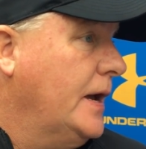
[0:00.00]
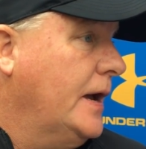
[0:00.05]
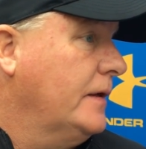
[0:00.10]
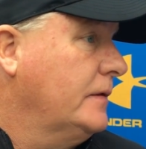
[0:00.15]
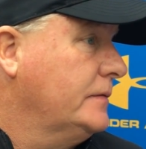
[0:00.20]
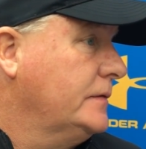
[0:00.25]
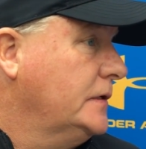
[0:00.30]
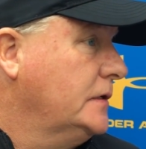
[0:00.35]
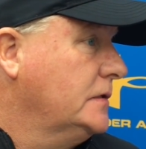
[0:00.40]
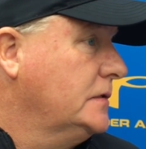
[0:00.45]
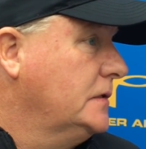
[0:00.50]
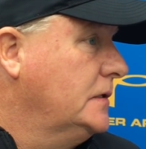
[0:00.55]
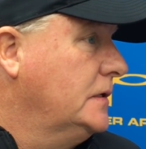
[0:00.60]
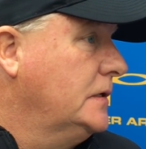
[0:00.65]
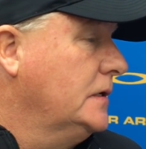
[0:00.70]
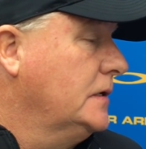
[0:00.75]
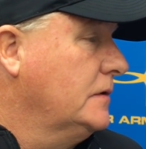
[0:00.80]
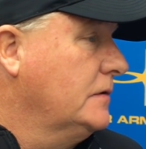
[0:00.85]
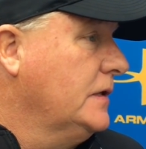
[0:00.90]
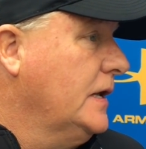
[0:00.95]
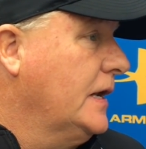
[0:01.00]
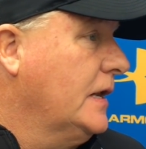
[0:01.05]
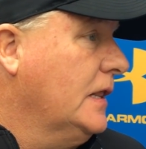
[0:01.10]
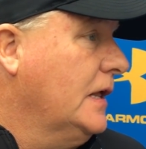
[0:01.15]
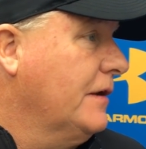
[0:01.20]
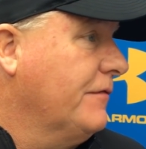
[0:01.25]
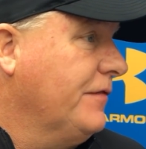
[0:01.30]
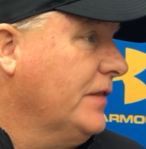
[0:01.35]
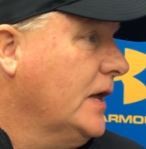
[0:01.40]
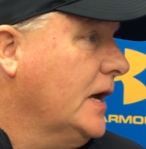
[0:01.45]
Yeah, there's not a
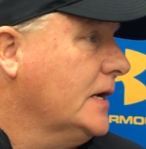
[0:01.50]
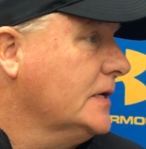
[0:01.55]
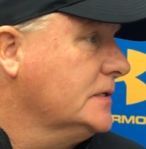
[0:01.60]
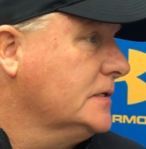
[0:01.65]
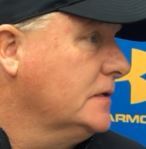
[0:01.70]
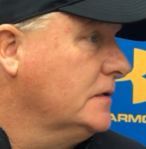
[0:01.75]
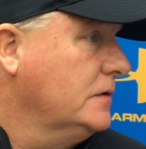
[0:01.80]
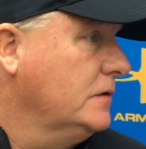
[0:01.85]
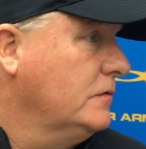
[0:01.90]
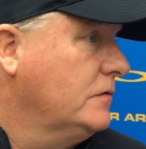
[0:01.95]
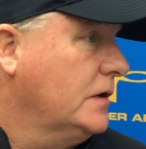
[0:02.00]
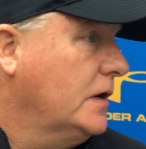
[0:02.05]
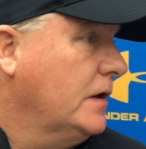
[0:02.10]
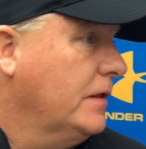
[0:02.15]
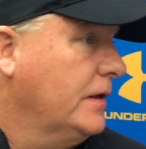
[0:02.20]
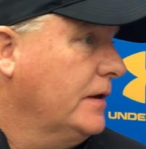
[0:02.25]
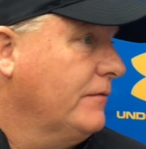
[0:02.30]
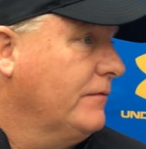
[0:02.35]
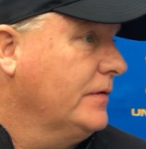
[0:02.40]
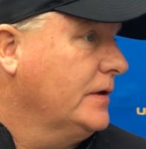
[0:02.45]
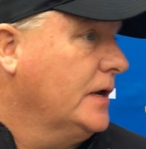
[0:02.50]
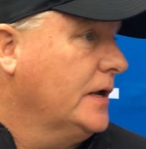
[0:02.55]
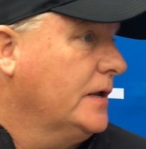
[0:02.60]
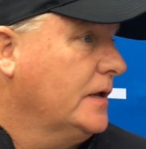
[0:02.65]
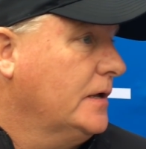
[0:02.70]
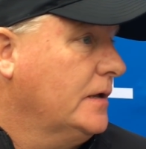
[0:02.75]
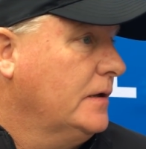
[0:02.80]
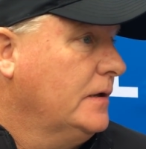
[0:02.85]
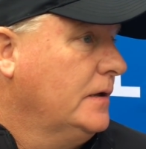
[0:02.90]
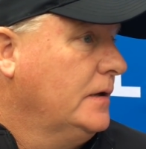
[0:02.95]
lot of flaws in Utah. They've got
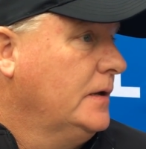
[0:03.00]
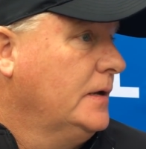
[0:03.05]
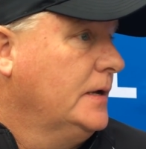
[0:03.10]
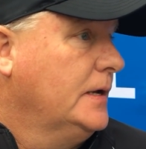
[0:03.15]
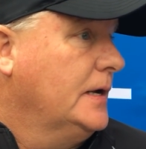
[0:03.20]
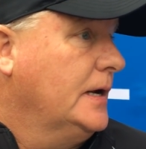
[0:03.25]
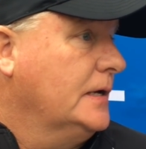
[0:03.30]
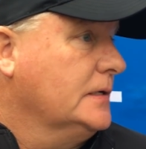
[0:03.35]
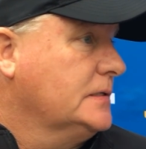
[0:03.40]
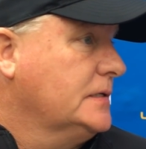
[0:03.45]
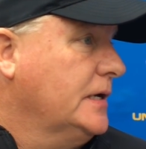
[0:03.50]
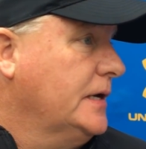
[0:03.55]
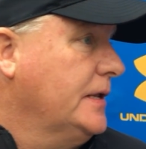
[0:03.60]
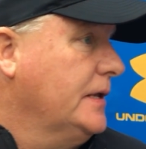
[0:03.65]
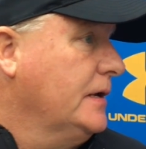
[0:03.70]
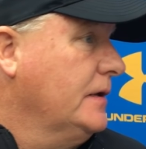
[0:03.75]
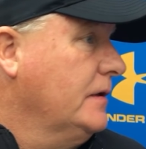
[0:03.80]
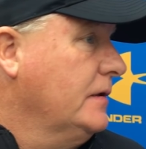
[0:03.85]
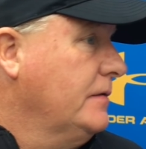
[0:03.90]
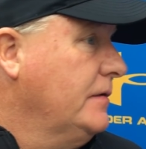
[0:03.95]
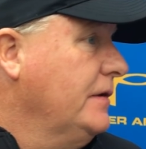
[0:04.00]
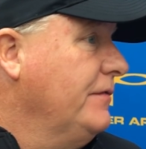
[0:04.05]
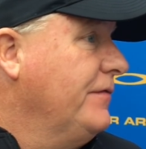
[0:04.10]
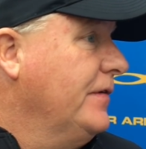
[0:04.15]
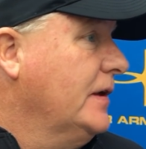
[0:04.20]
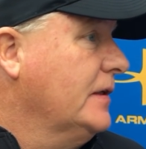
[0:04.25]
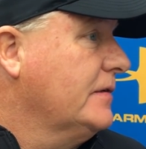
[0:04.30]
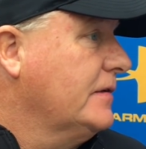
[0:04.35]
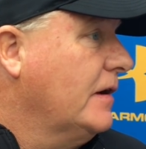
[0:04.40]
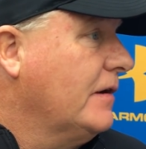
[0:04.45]
a outstanding
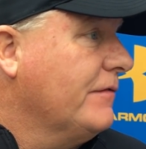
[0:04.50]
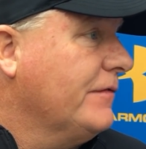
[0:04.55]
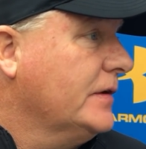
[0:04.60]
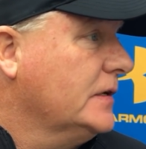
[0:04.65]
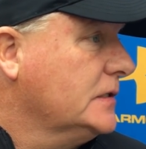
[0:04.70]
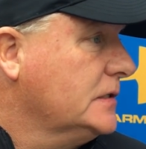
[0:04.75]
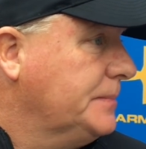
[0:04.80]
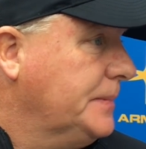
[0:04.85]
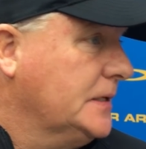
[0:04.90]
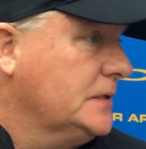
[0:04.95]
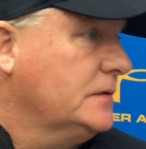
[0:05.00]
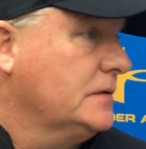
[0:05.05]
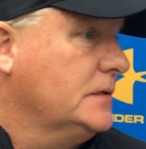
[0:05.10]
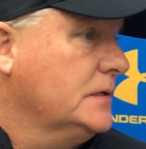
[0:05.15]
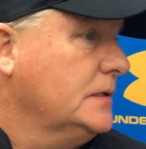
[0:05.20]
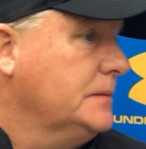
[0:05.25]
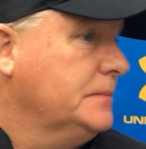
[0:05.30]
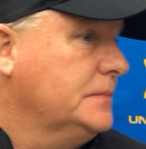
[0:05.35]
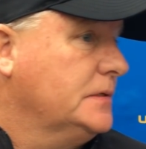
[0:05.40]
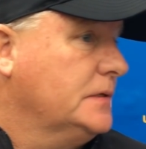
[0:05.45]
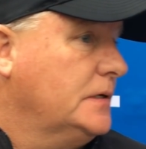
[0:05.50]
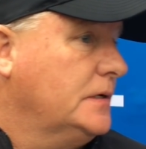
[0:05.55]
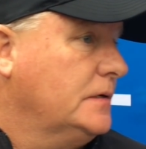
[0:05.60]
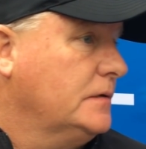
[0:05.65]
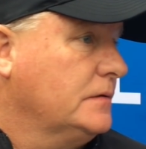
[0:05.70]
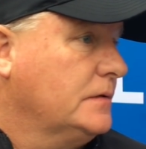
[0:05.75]
defense, offense, special teams.